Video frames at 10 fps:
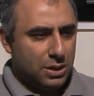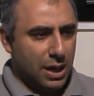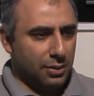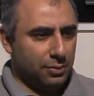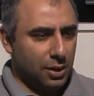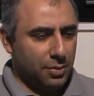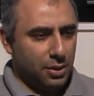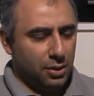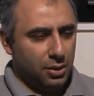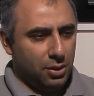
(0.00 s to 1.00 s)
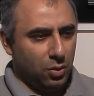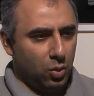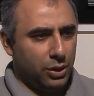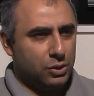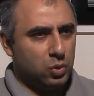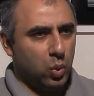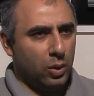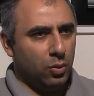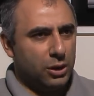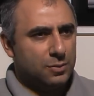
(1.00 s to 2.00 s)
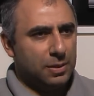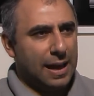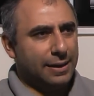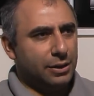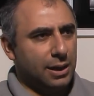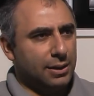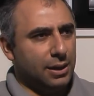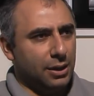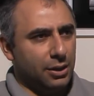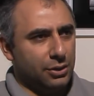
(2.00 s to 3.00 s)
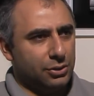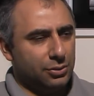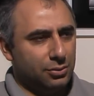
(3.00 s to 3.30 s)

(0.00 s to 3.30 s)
yeah i mean you know is what, what is black threatening here